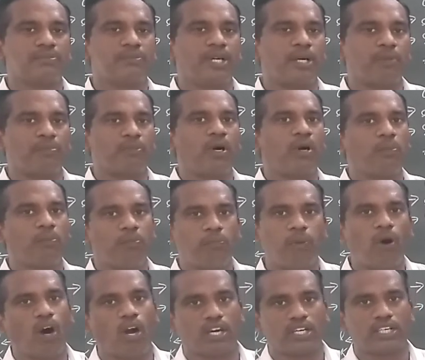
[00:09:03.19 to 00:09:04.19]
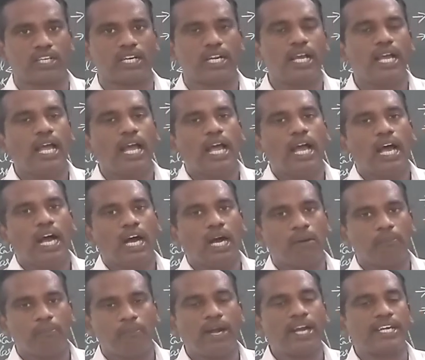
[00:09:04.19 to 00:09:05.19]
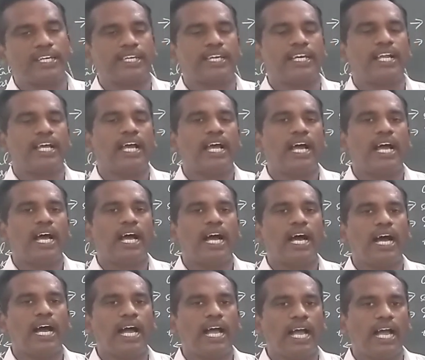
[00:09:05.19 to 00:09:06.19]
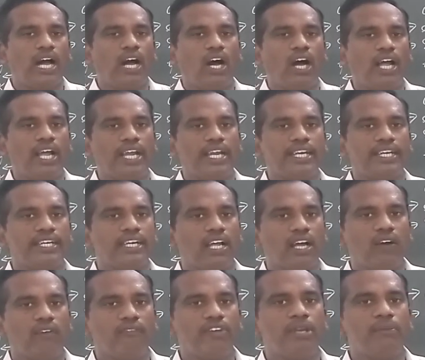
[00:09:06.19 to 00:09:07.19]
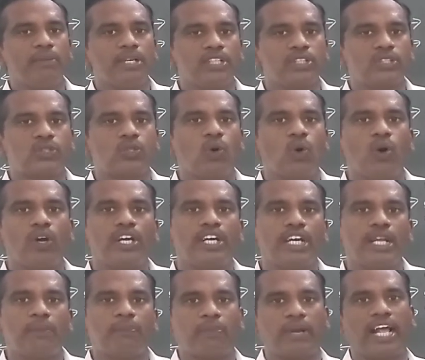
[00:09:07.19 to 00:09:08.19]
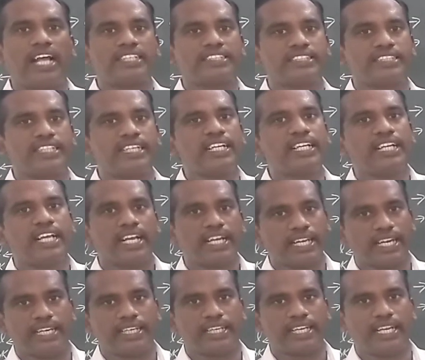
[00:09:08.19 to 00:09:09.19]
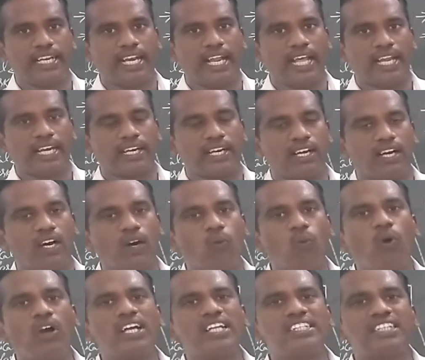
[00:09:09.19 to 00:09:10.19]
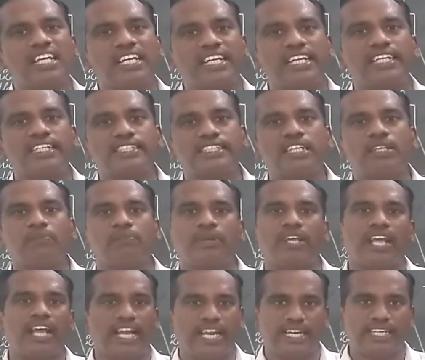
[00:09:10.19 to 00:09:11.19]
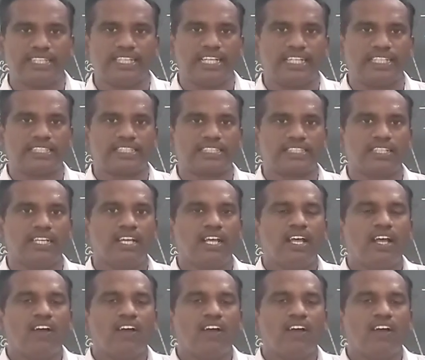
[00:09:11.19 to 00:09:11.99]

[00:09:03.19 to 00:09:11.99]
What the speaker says: made up of pot, mud, and we may store in a plastic container. What is the reason behind this?